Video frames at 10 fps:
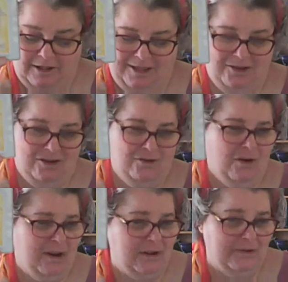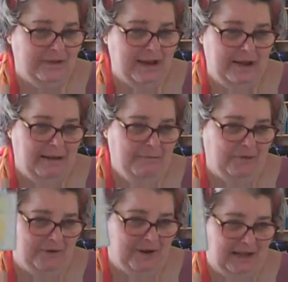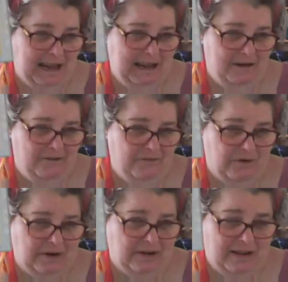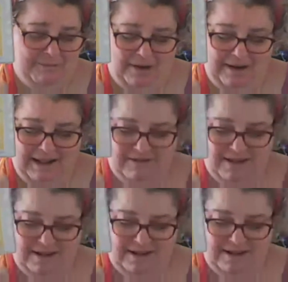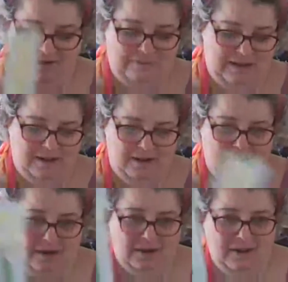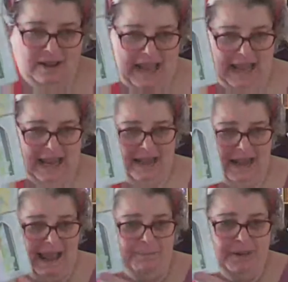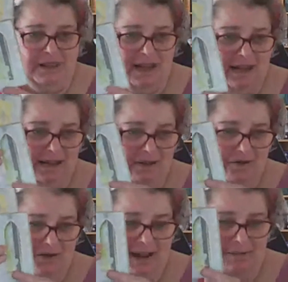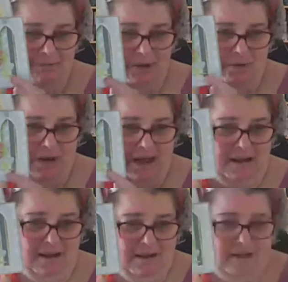They're just trying to use their numbers cannon fodder. Their belief system is, and apathy is going to start building.